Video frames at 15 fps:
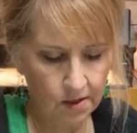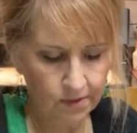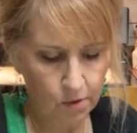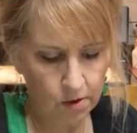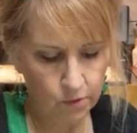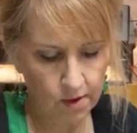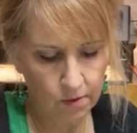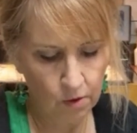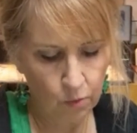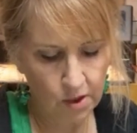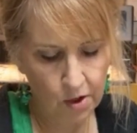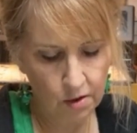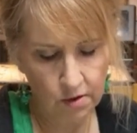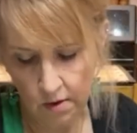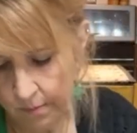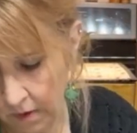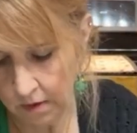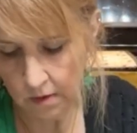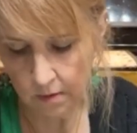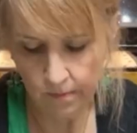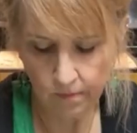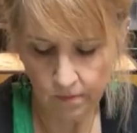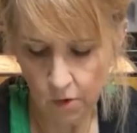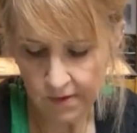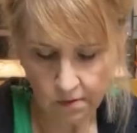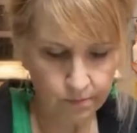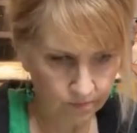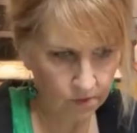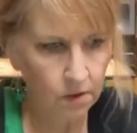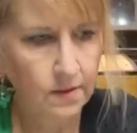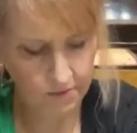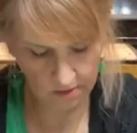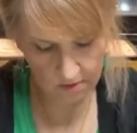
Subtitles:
And actually, it was a little bit too big,